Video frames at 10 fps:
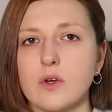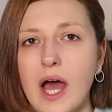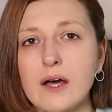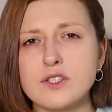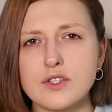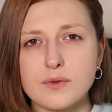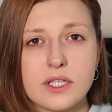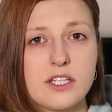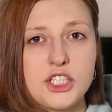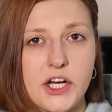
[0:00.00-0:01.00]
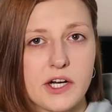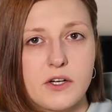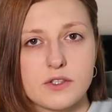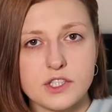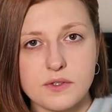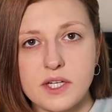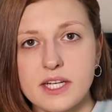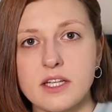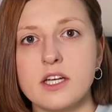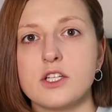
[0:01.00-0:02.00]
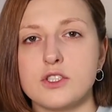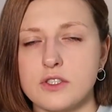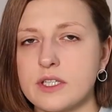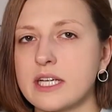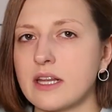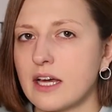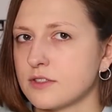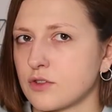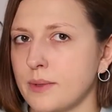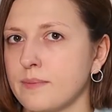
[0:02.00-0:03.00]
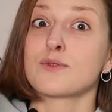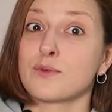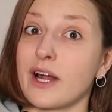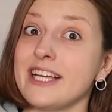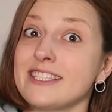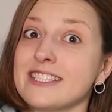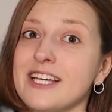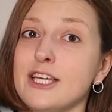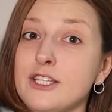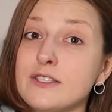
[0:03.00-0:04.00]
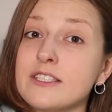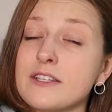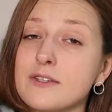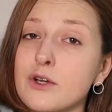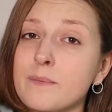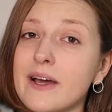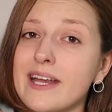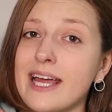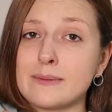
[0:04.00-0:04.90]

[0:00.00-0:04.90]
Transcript: So how do you really share your screen during a live stream? Right, using third-party